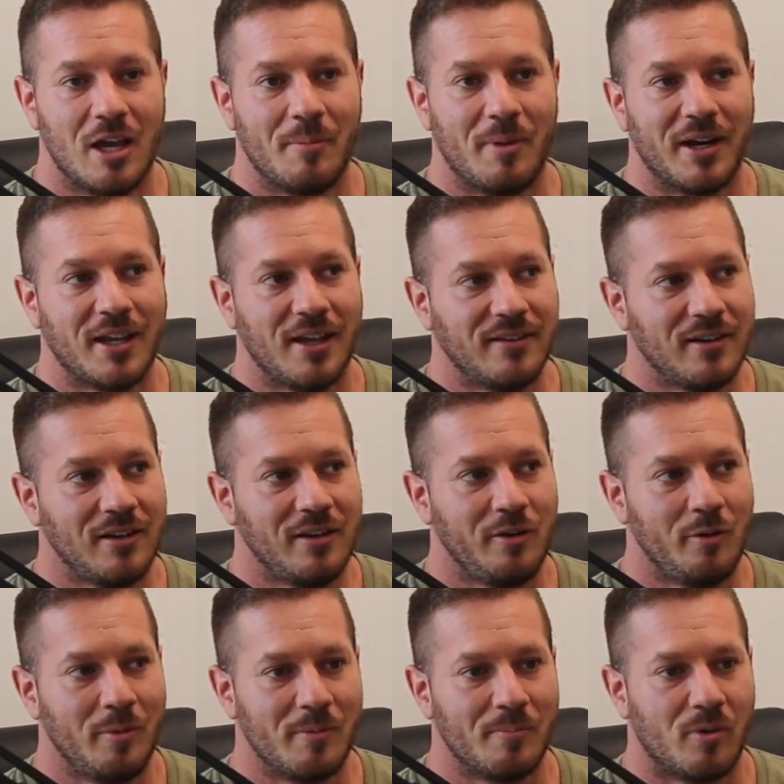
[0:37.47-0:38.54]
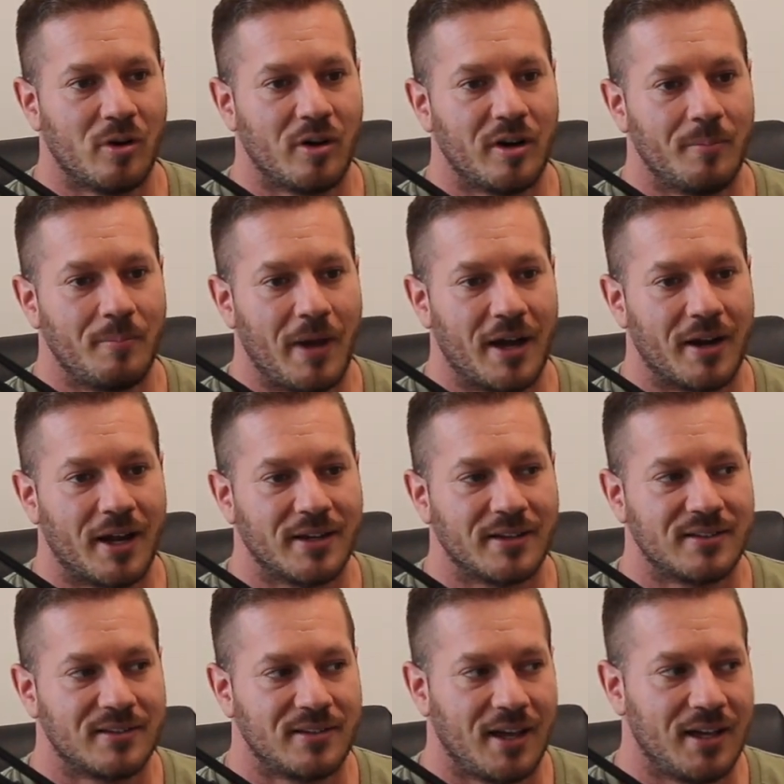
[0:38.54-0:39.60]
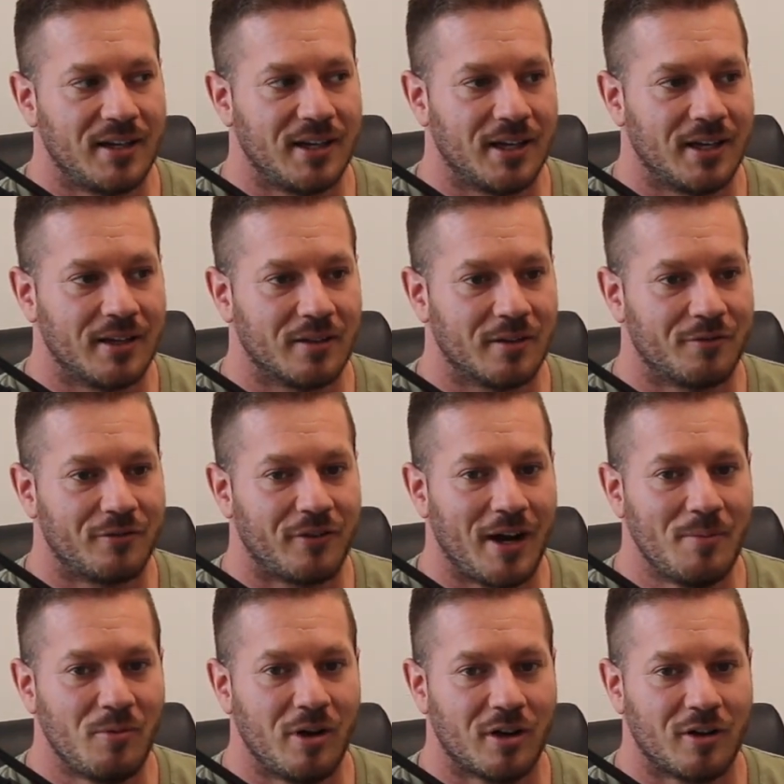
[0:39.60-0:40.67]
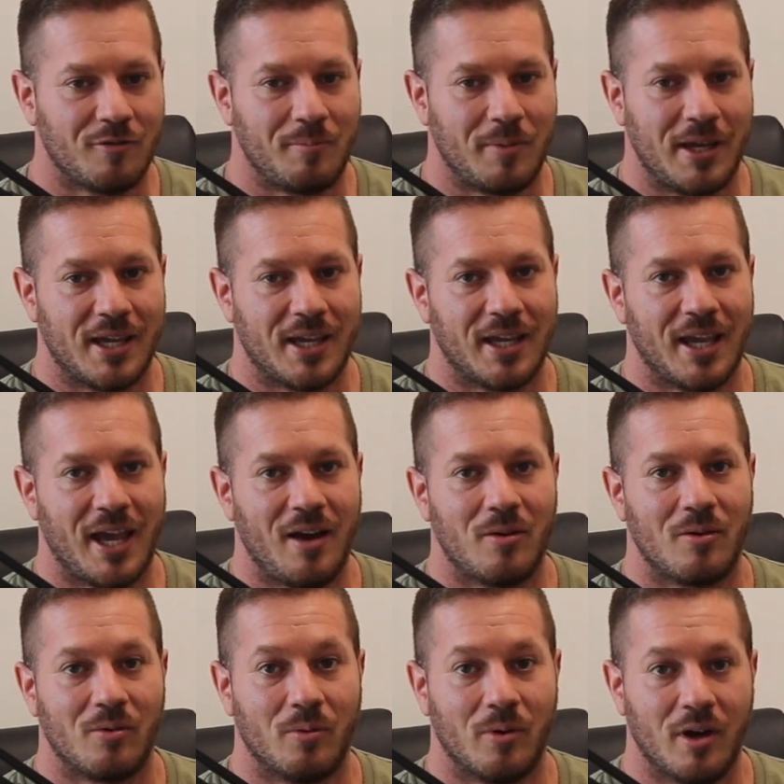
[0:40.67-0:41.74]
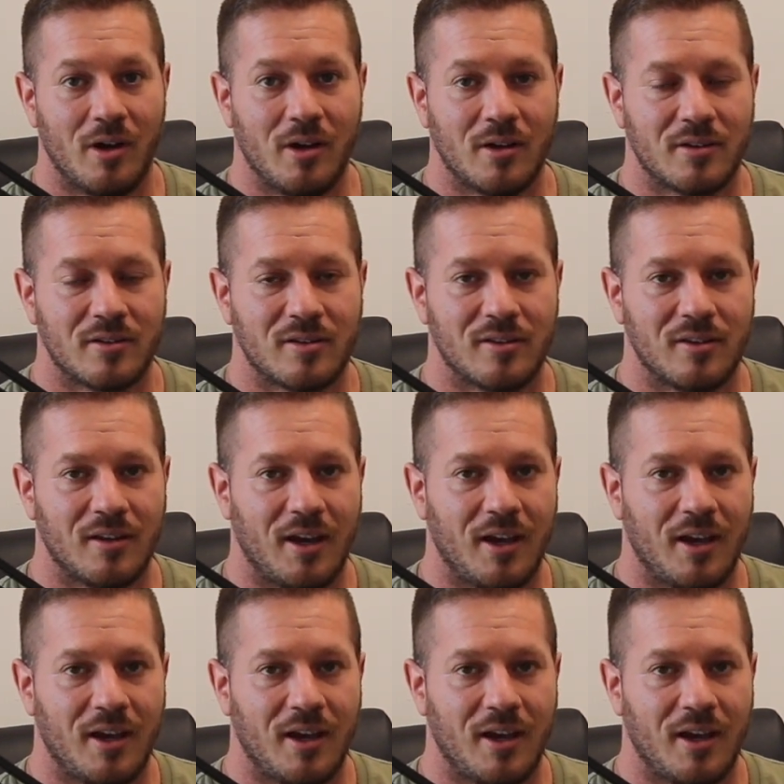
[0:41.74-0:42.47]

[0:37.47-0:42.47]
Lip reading: but I guess a little bit more about understanding the framework of peaking, how it works,